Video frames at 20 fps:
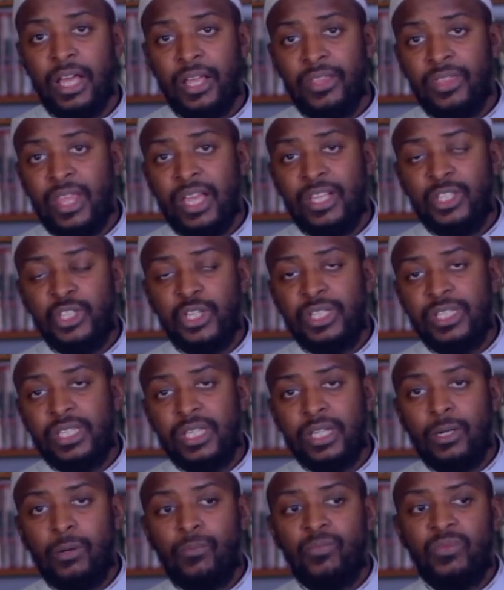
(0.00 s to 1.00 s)
Now, as you can
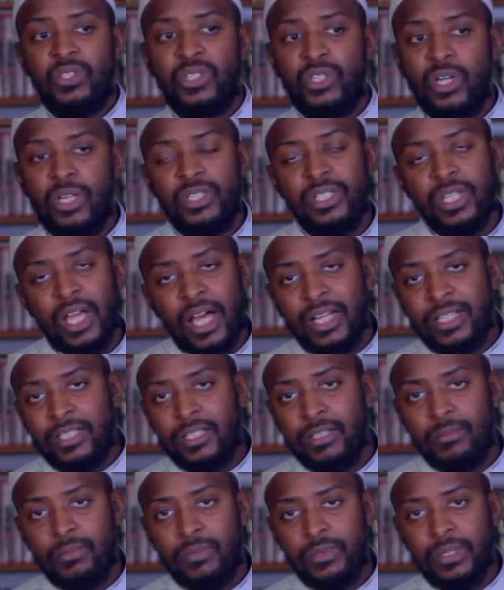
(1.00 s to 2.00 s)
tell, certain
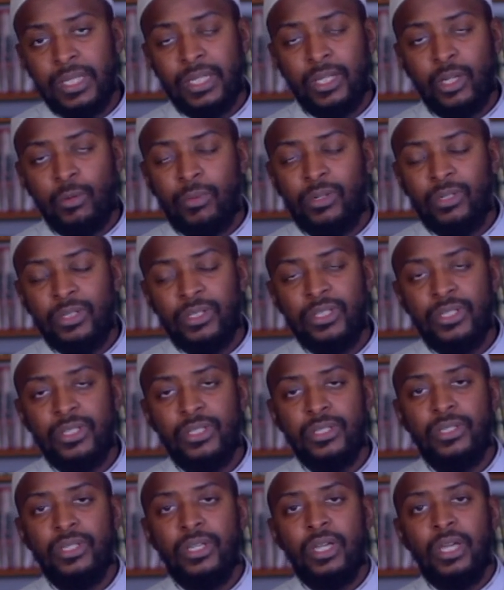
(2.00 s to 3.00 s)
items and
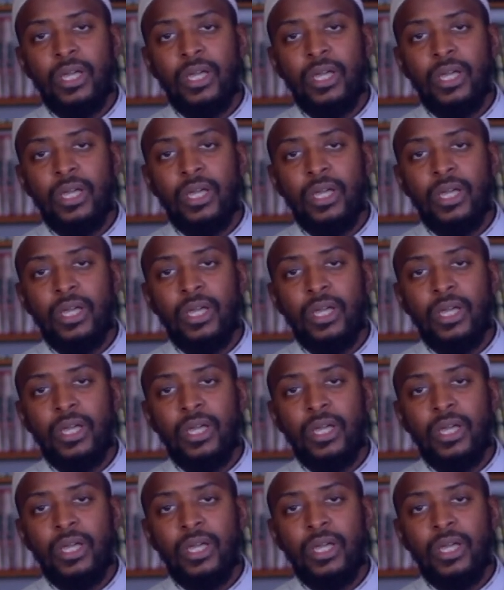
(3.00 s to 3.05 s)
commodities